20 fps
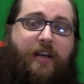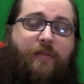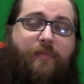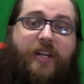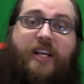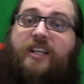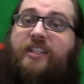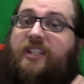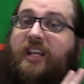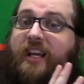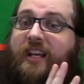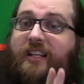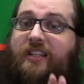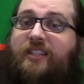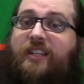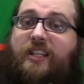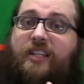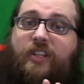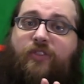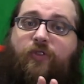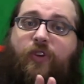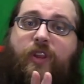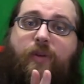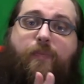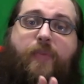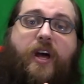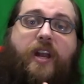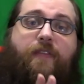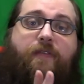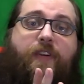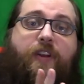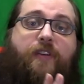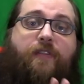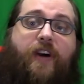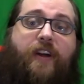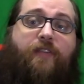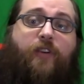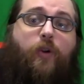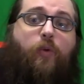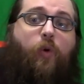because they exist for the benefit of
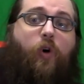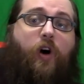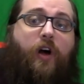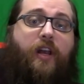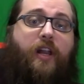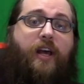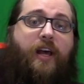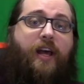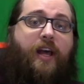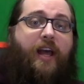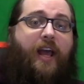everyone,